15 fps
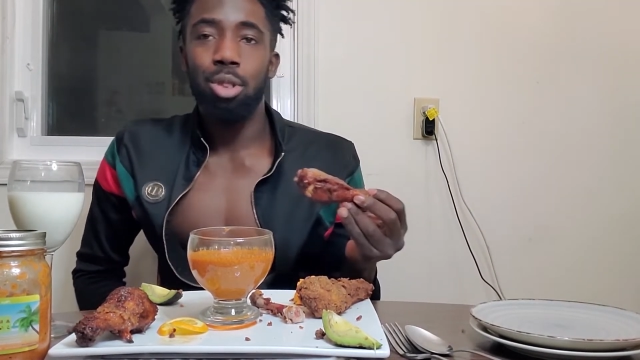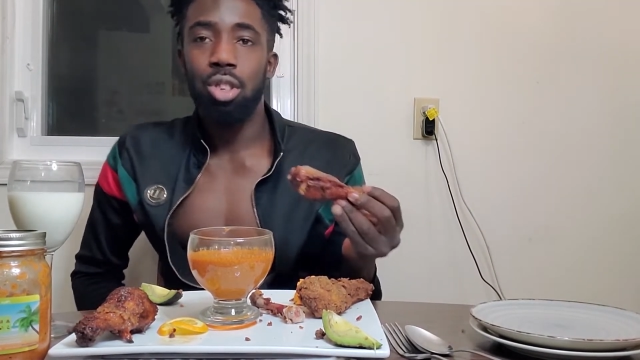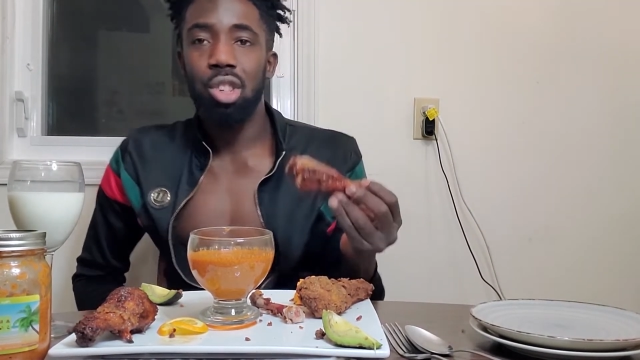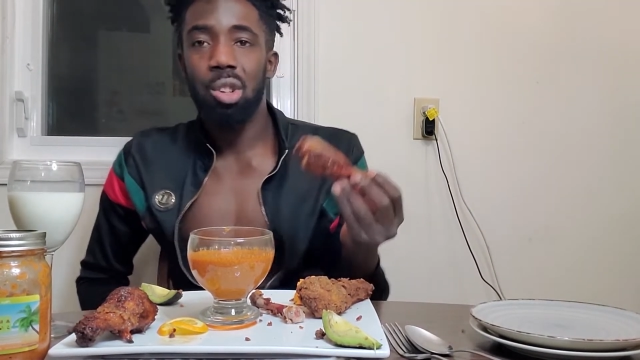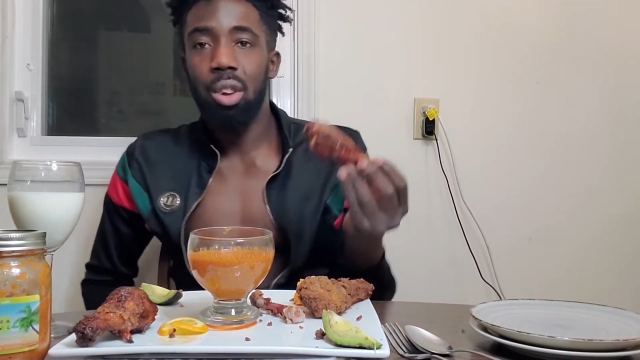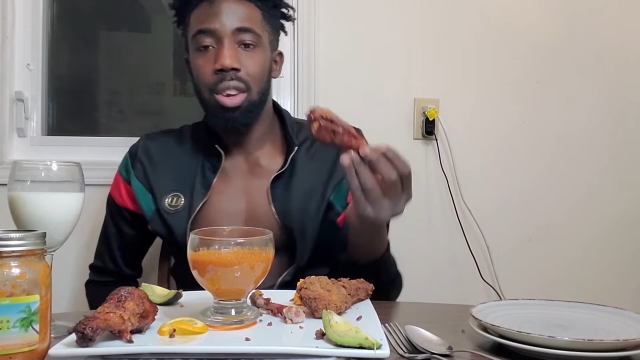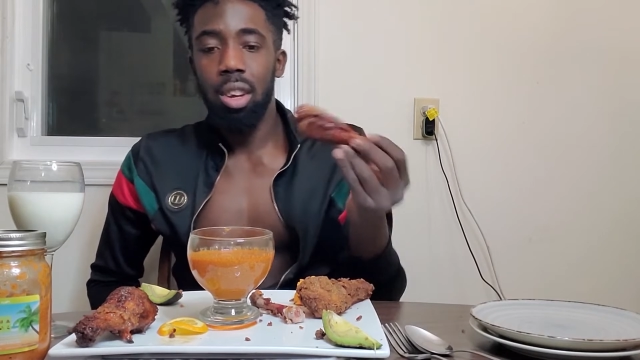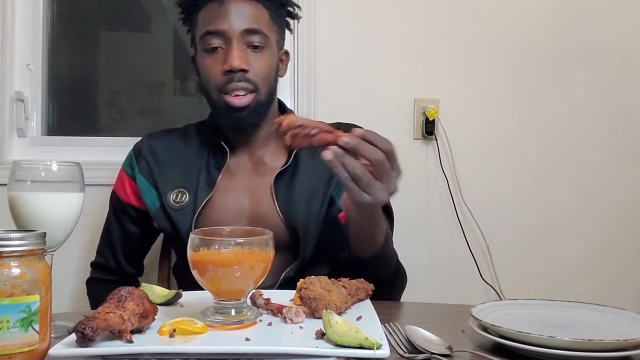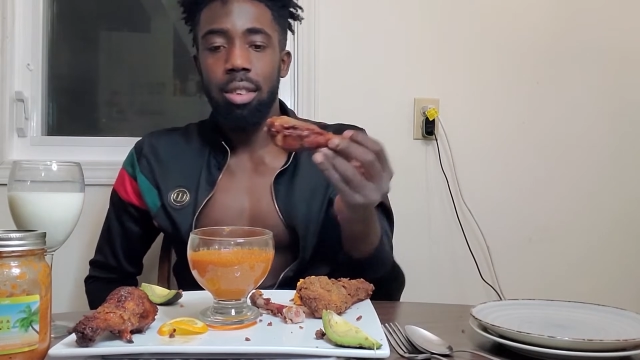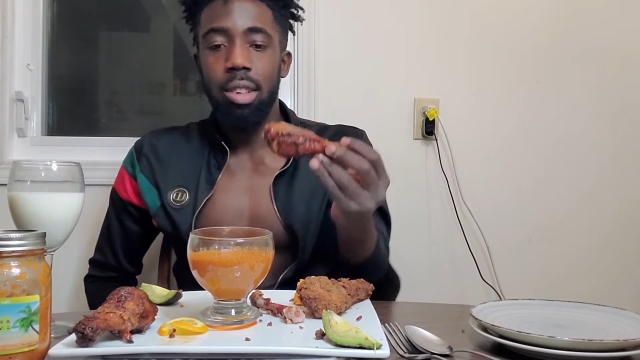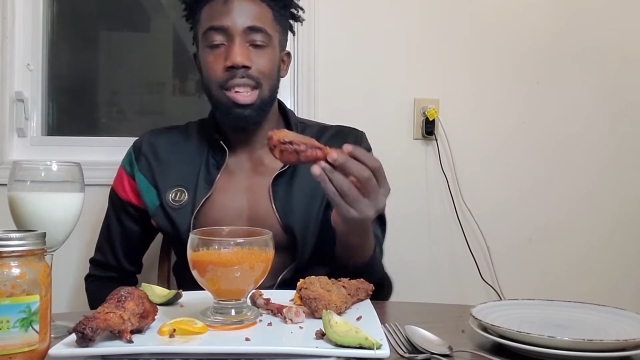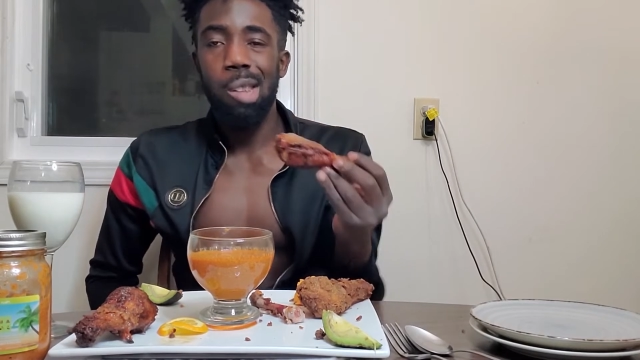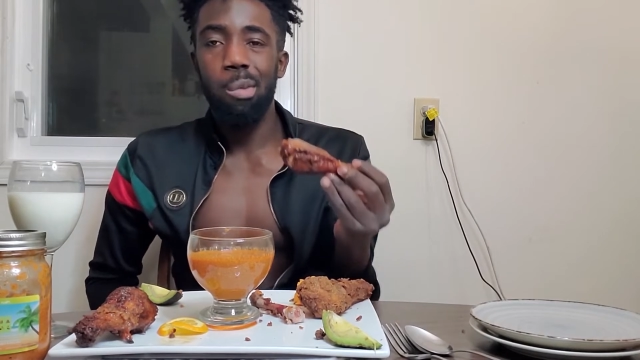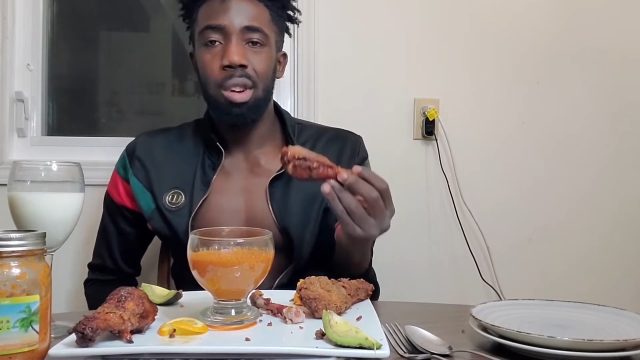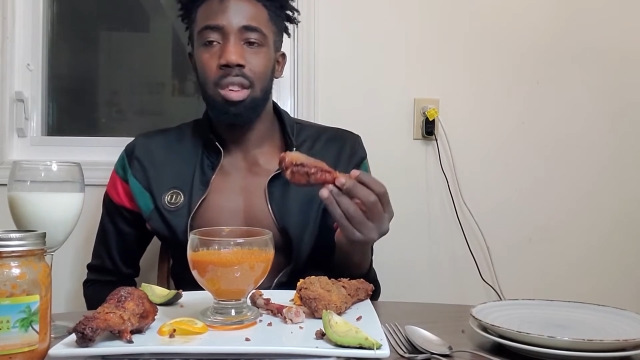stuff.
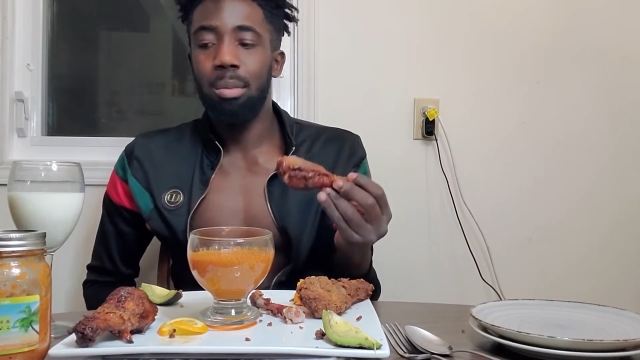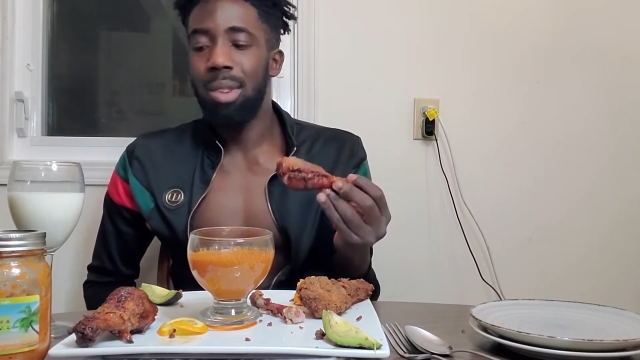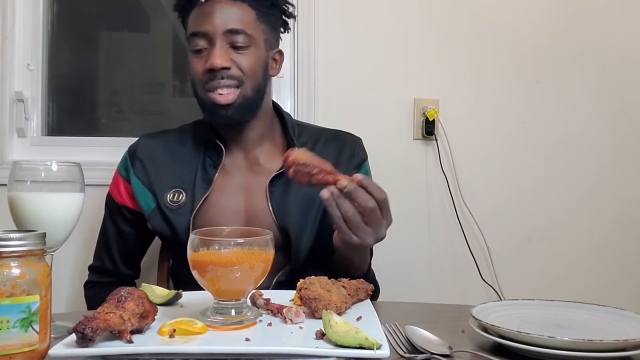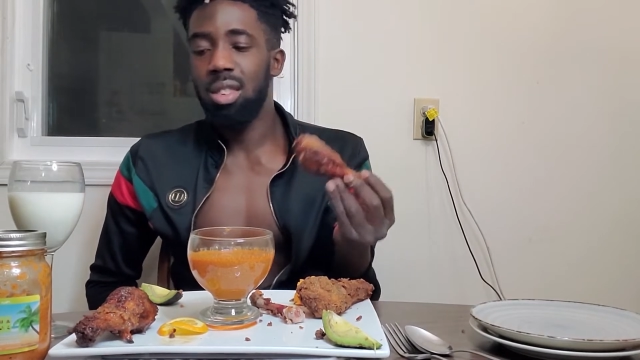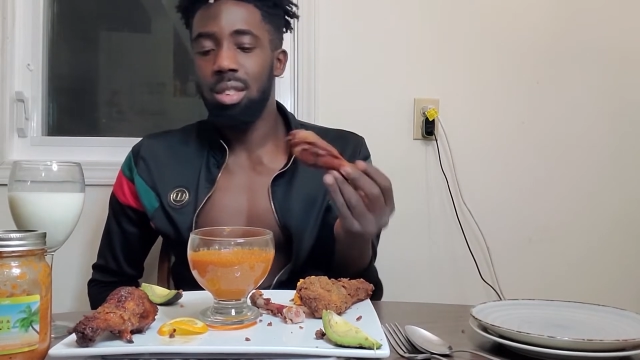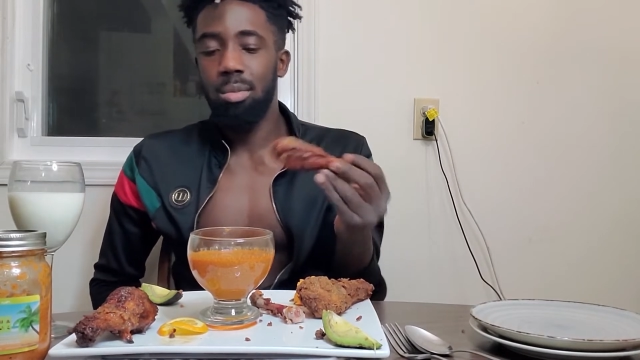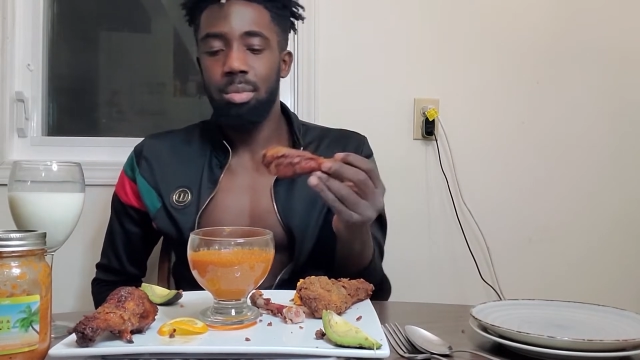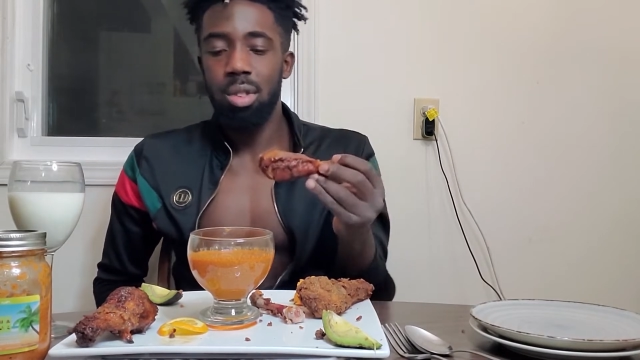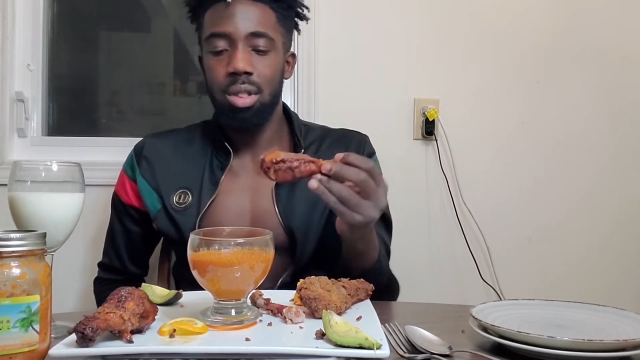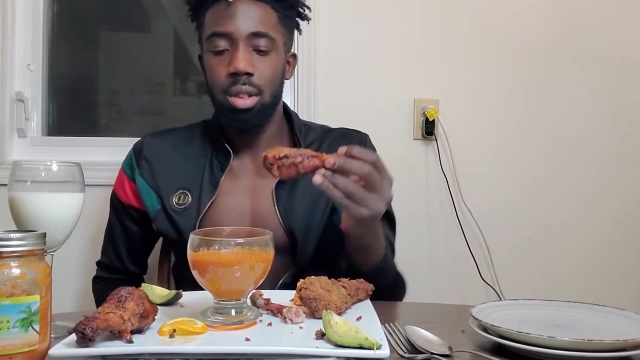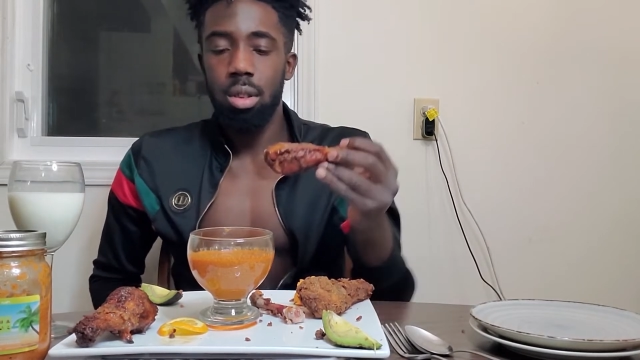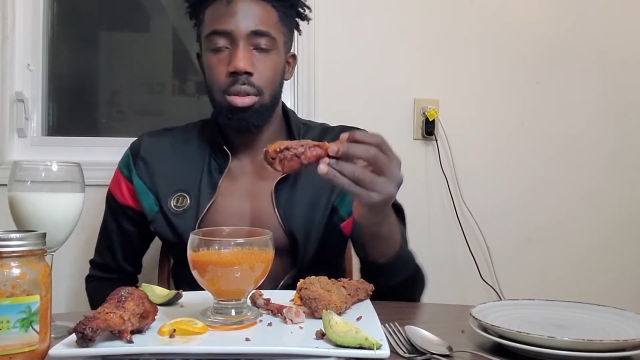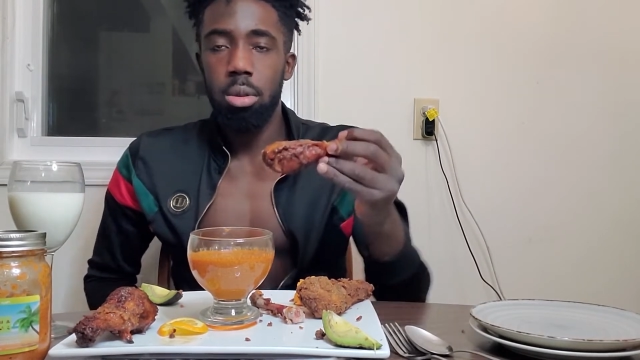Let me go back to the business.